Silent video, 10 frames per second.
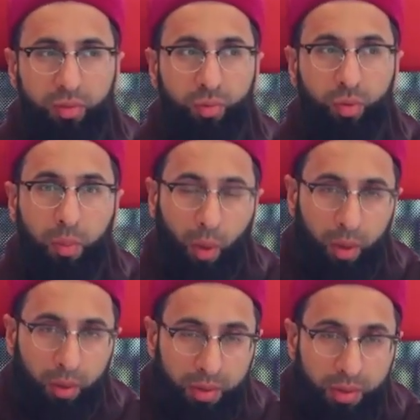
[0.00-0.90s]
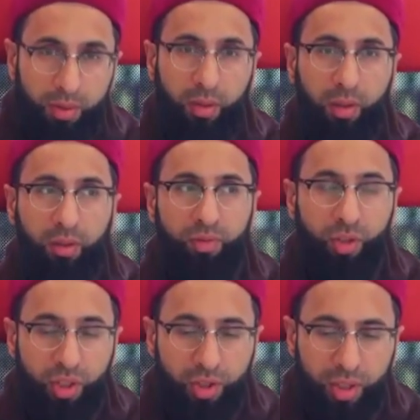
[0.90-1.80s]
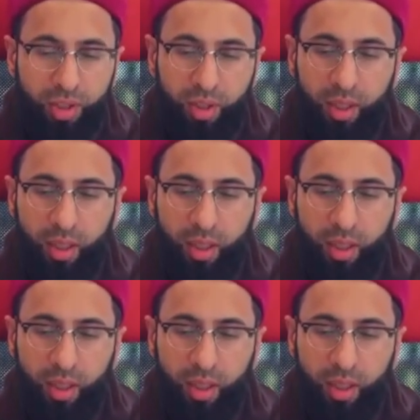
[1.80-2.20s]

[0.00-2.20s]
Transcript: through appointments of judges,